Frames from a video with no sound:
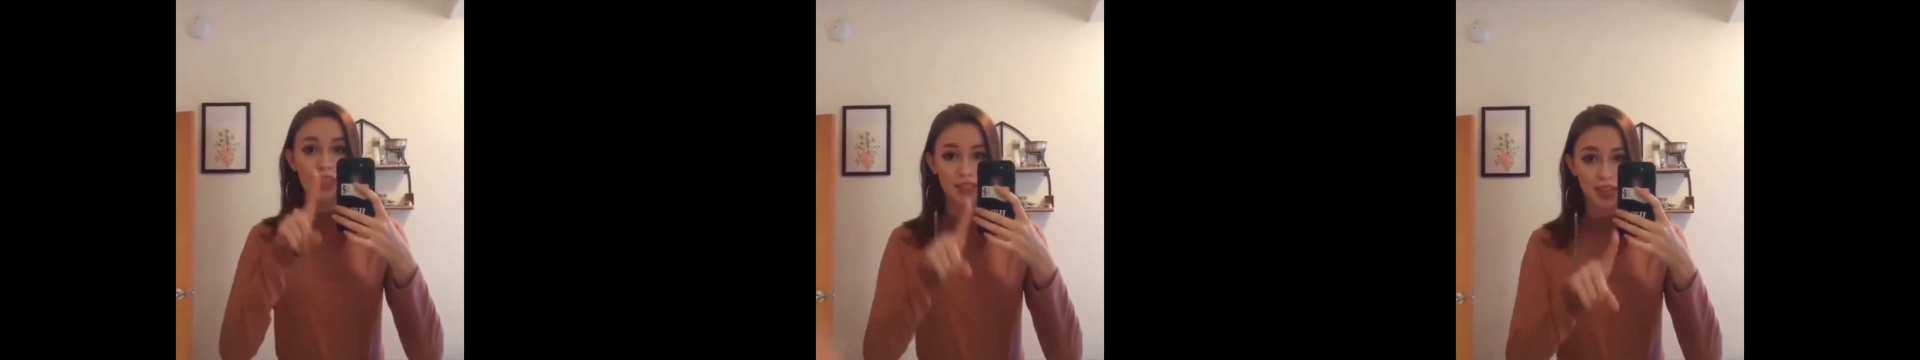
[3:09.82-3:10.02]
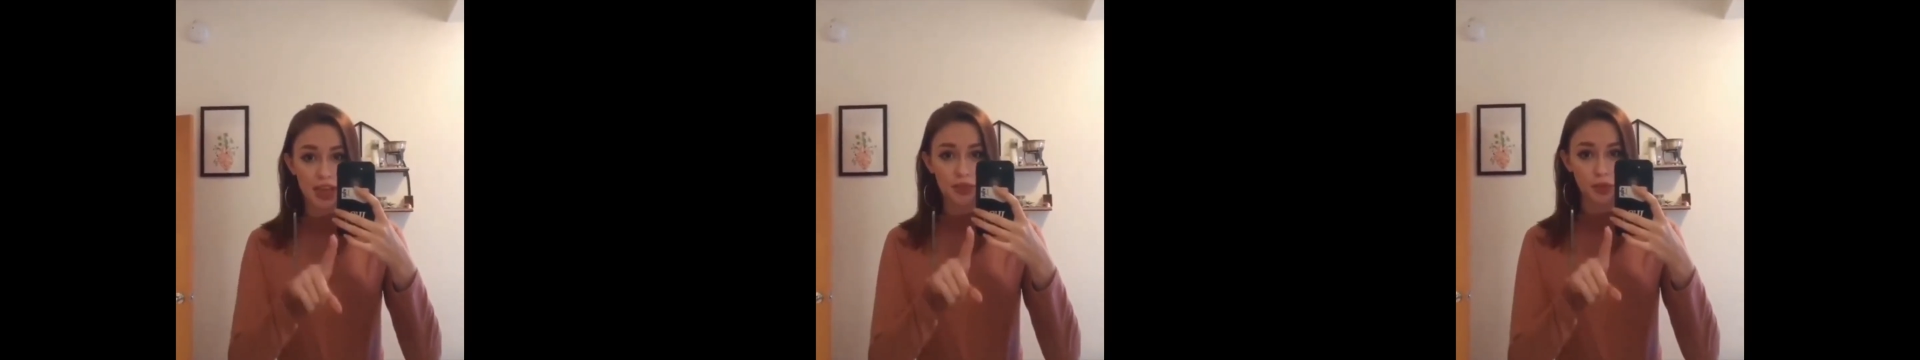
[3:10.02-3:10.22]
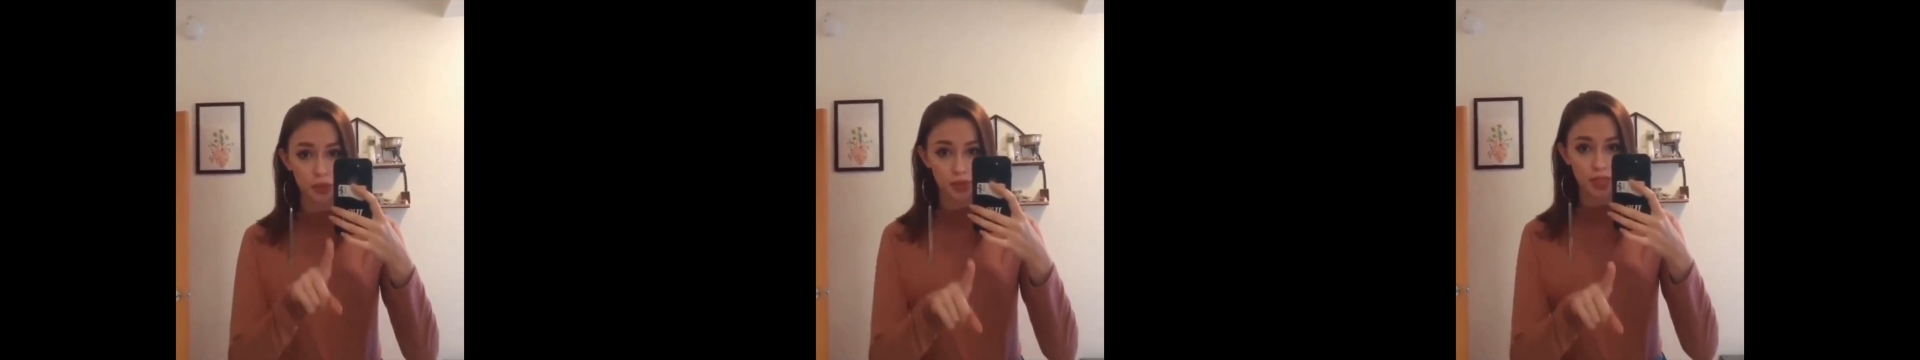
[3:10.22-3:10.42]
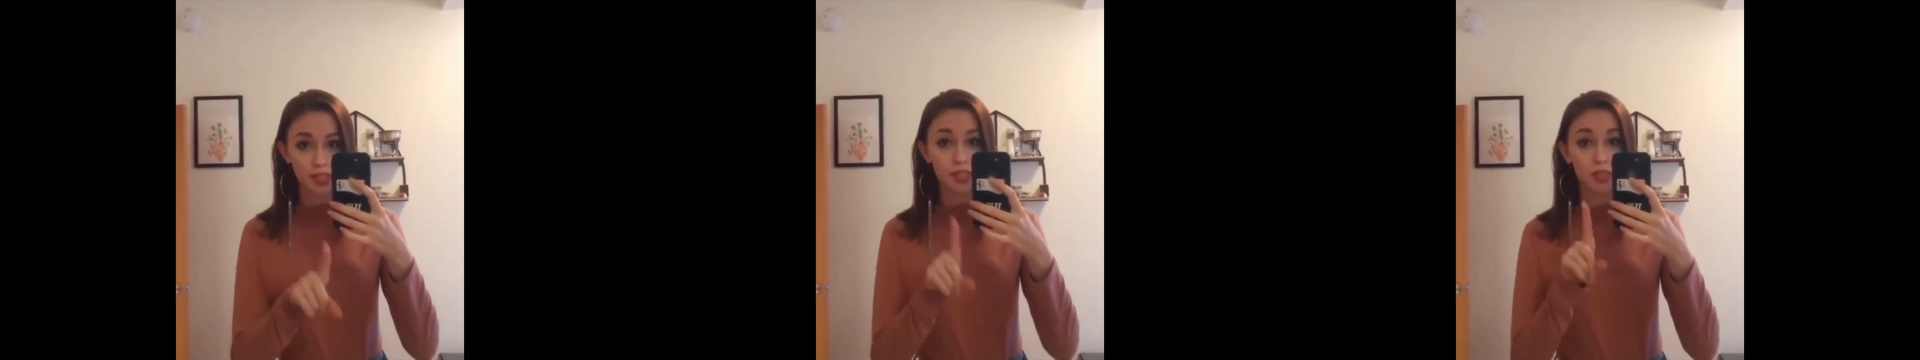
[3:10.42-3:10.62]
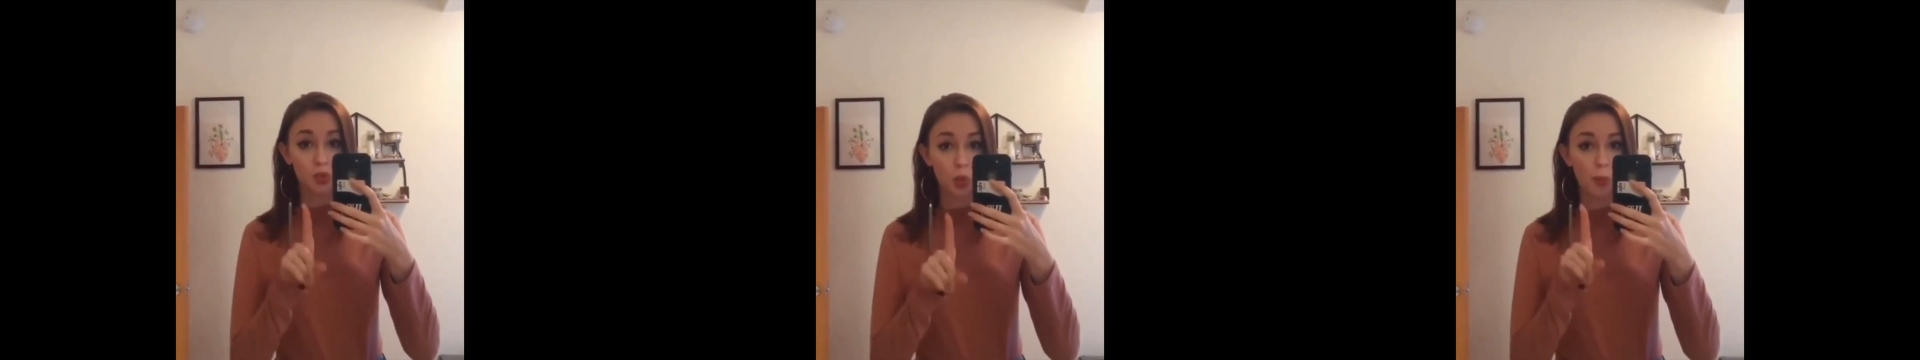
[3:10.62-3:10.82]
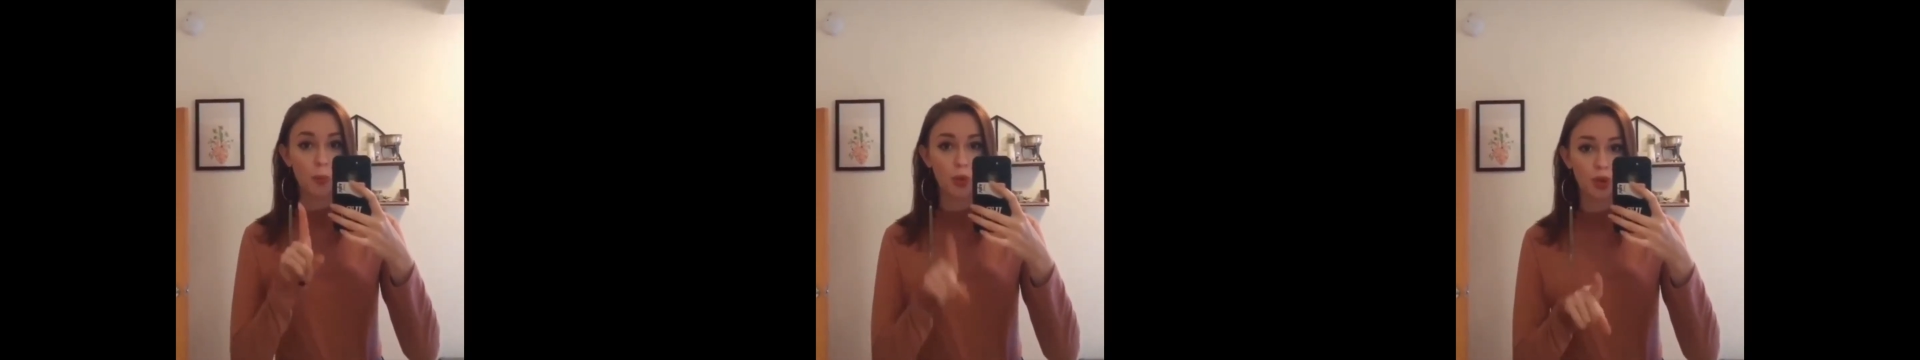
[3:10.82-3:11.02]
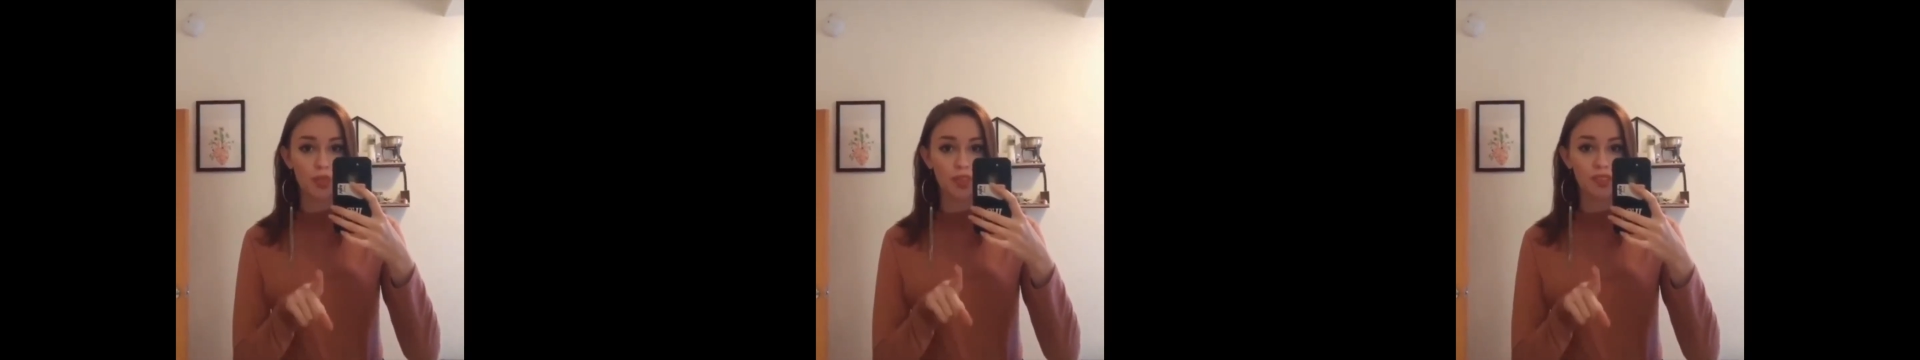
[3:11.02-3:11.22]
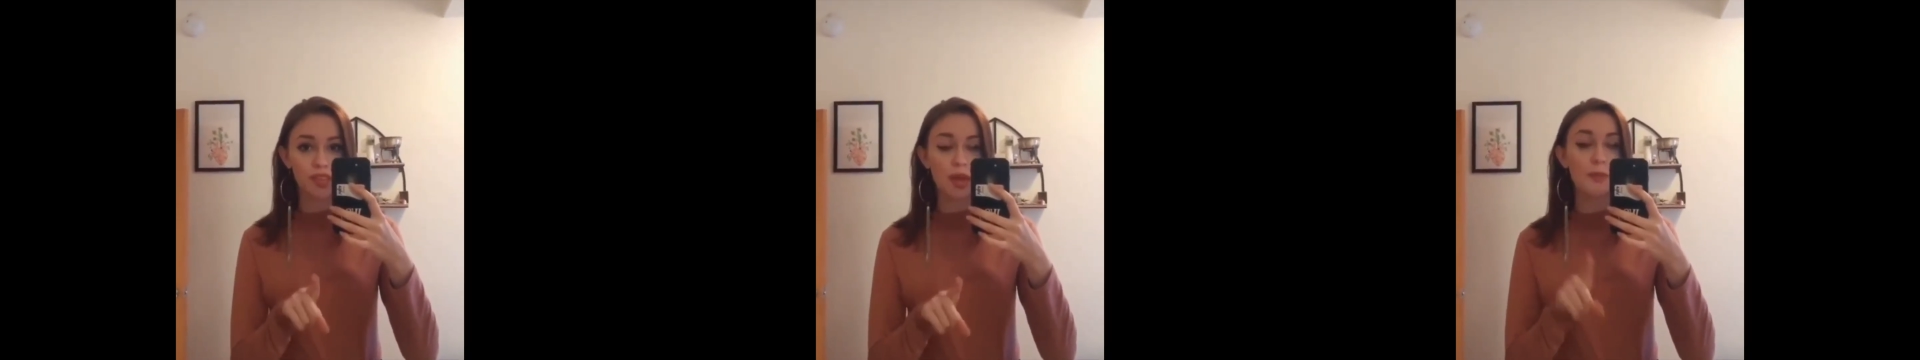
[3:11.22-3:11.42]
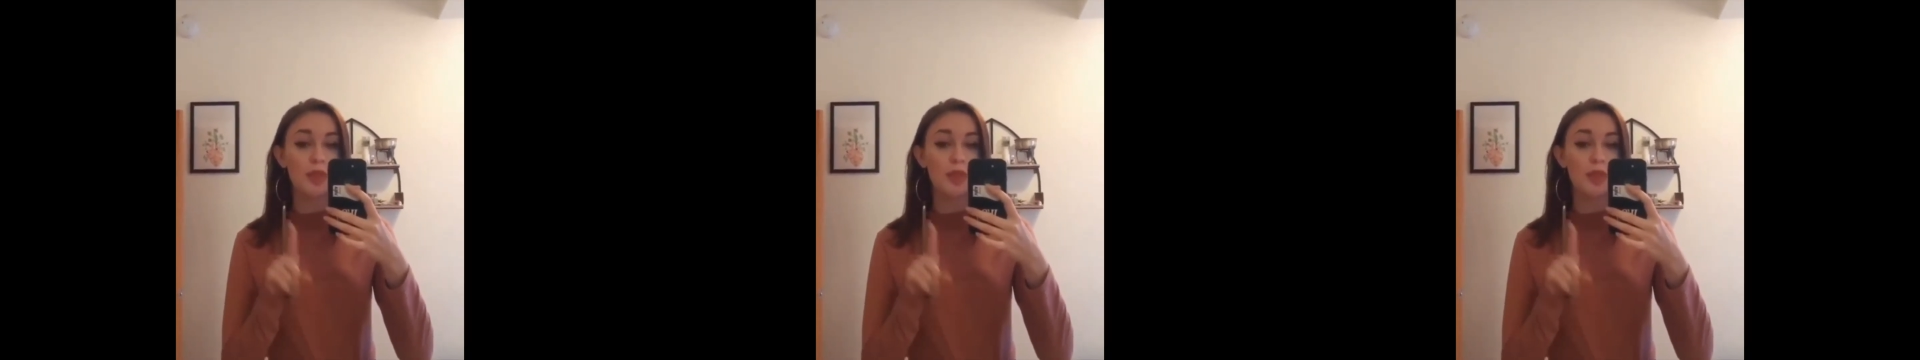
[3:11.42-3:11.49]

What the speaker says: They take those kids that score poor in the exam